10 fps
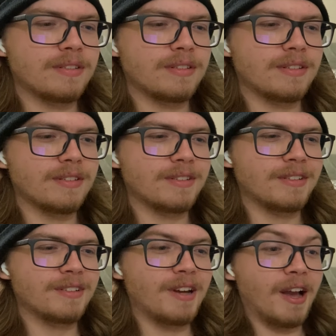
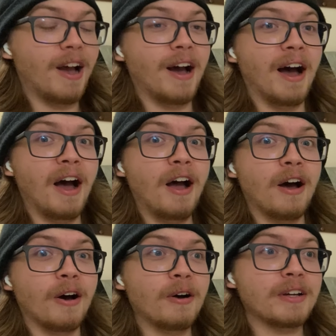Holy shit!
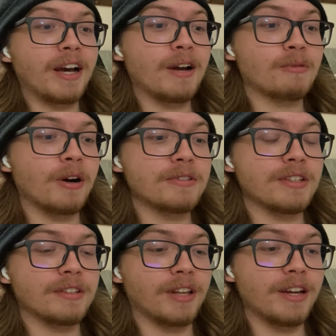Oh, okay,
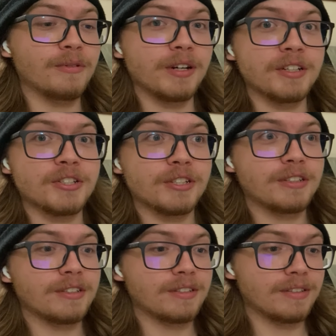Rosie, language.
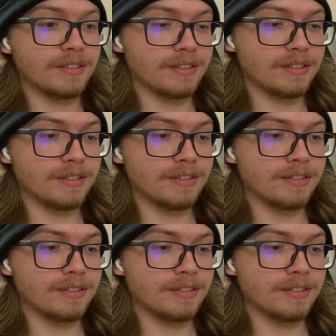Rosie, it's just